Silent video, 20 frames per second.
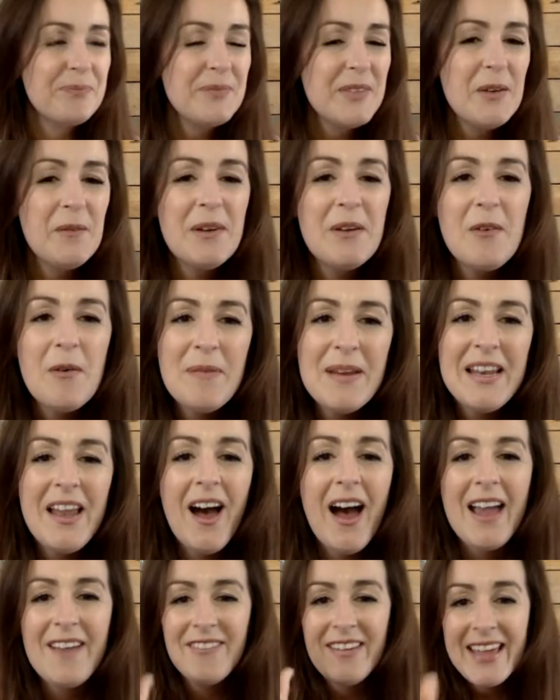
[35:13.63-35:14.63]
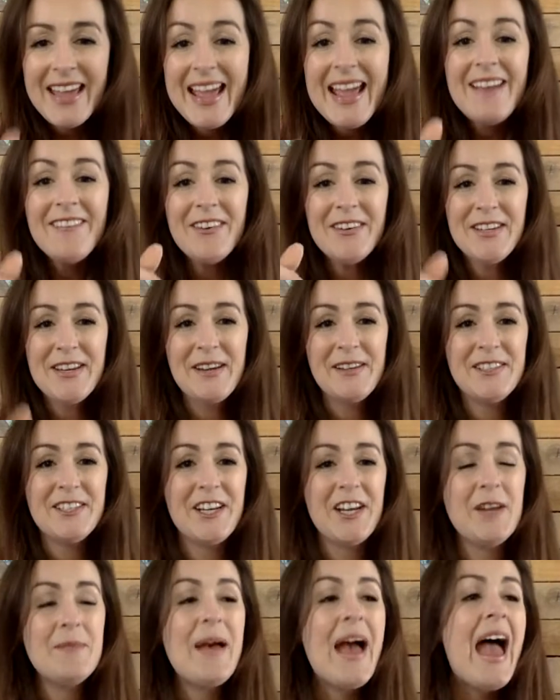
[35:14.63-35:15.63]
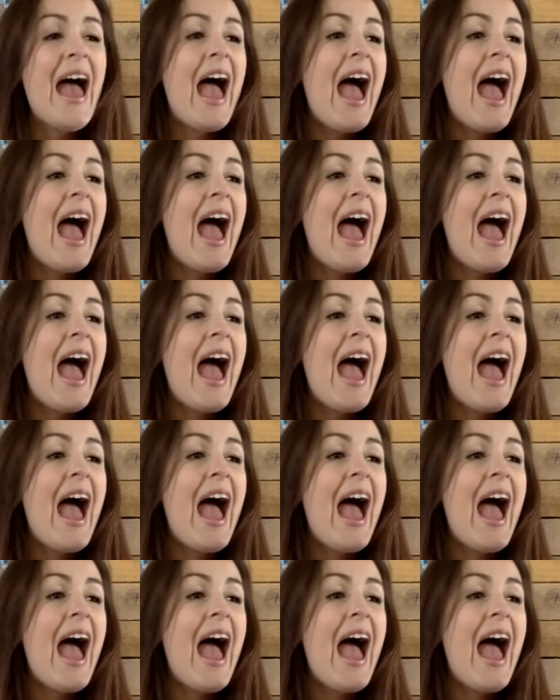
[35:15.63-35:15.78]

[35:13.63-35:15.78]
We will be live here on YouTube